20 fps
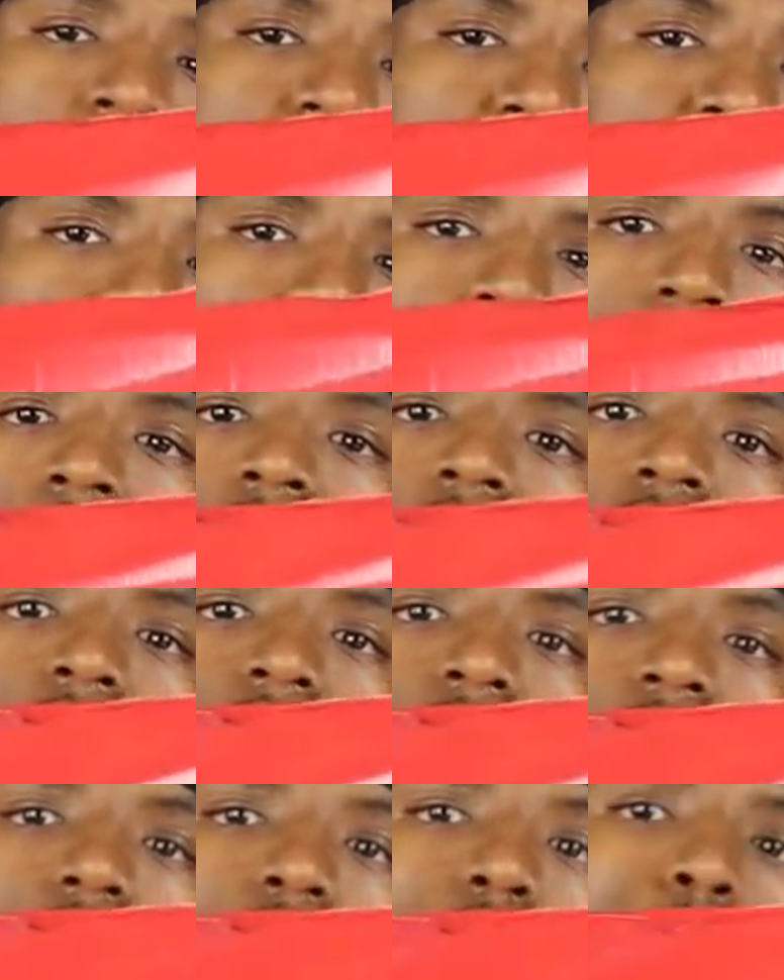best
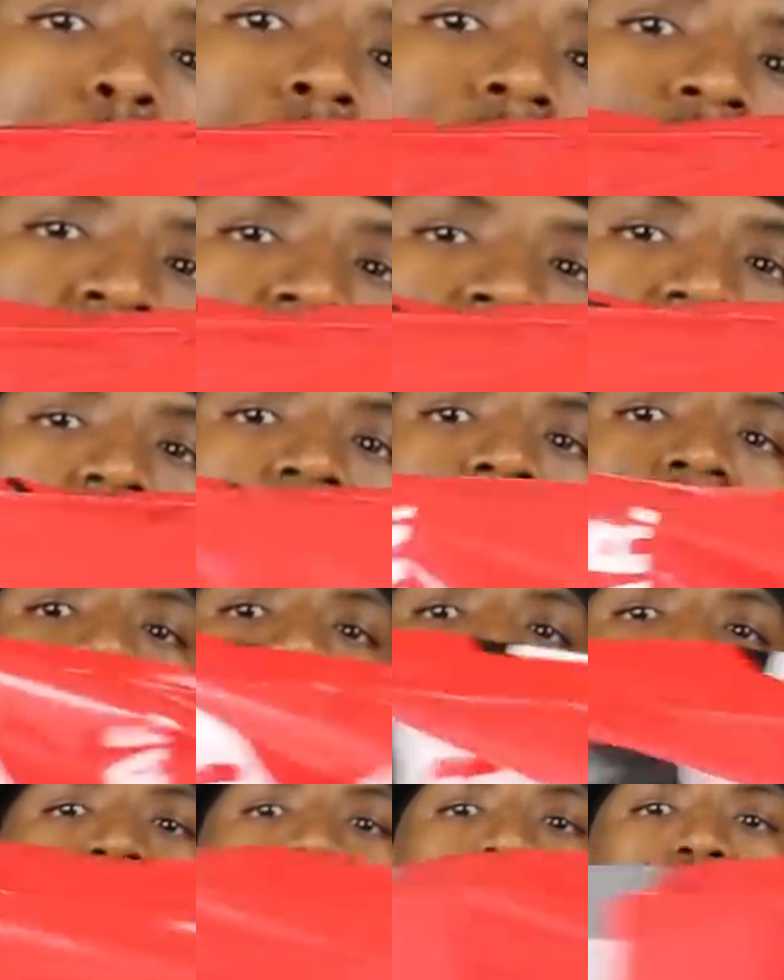colorways
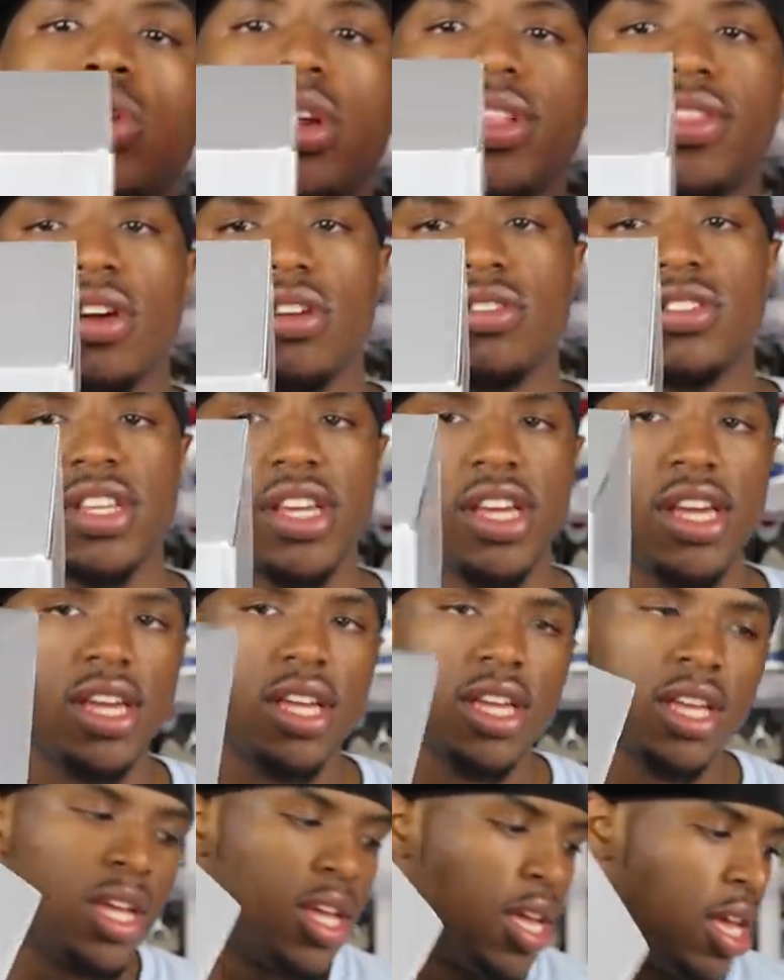of the Air Jordan
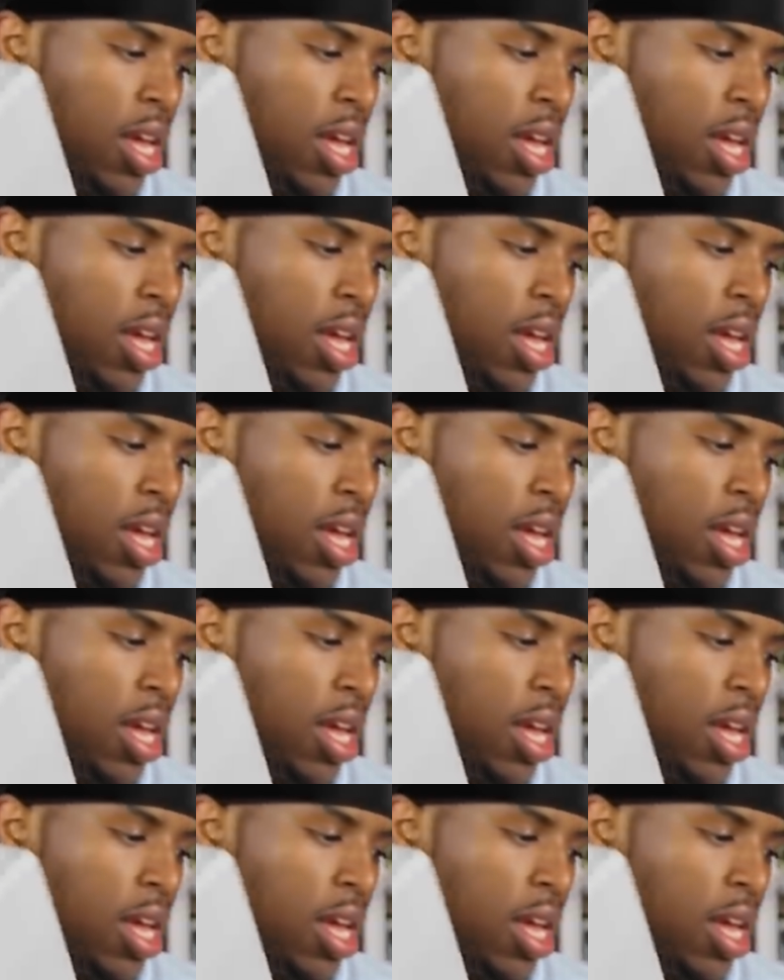13.